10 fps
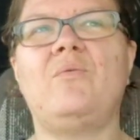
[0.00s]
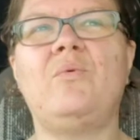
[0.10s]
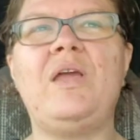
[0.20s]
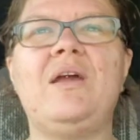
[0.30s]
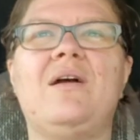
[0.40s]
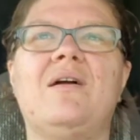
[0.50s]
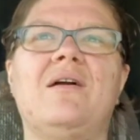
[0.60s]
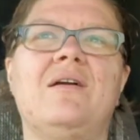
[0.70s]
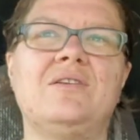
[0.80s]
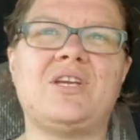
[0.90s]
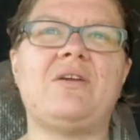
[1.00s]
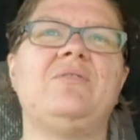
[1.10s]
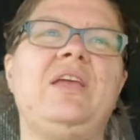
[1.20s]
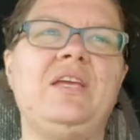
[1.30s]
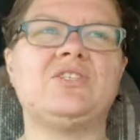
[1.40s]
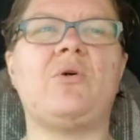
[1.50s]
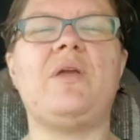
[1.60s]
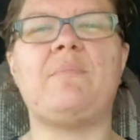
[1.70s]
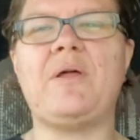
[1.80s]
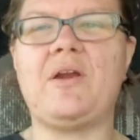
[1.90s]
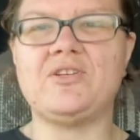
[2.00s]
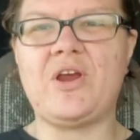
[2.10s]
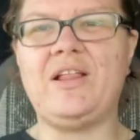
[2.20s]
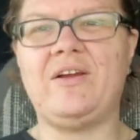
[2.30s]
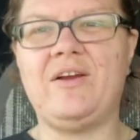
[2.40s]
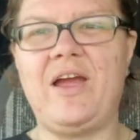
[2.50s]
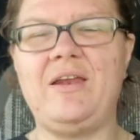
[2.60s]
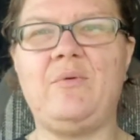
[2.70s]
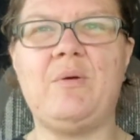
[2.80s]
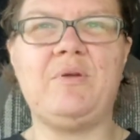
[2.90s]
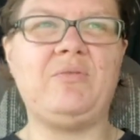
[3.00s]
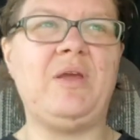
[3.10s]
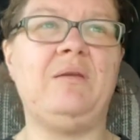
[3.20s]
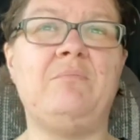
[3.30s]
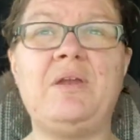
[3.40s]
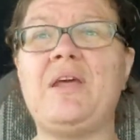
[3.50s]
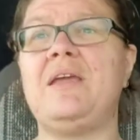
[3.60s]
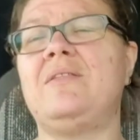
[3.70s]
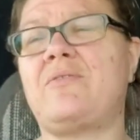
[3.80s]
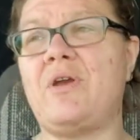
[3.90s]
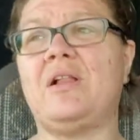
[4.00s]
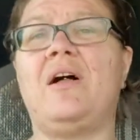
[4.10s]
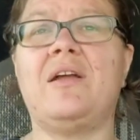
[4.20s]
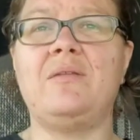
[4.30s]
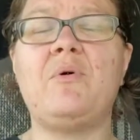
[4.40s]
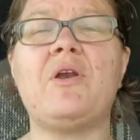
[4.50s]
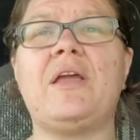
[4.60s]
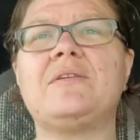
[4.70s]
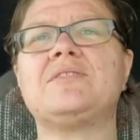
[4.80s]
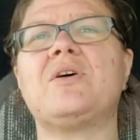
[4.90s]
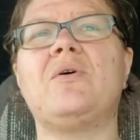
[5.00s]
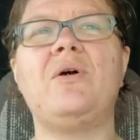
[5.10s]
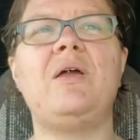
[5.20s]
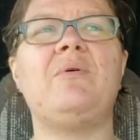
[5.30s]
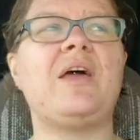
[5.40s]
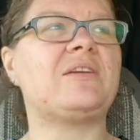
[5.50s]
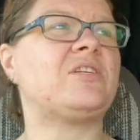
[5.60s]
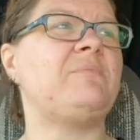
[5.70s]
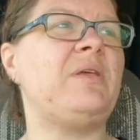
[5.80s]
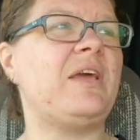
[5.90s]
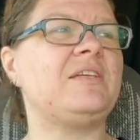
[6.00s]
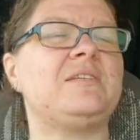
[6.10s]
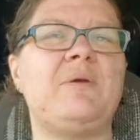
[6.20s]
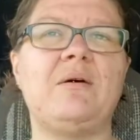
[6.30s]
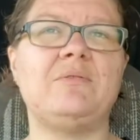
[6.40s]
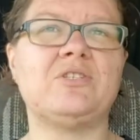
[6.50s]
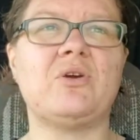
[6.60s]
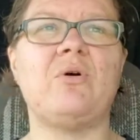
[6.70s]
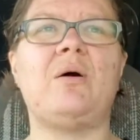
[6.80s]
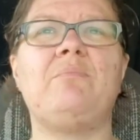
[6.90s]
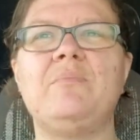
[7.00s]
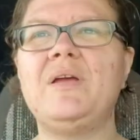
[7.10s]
we are generally showing up at our trailer anywhere between midnight and 3 o'clock in the morning. So it would actually be nice to be able to show up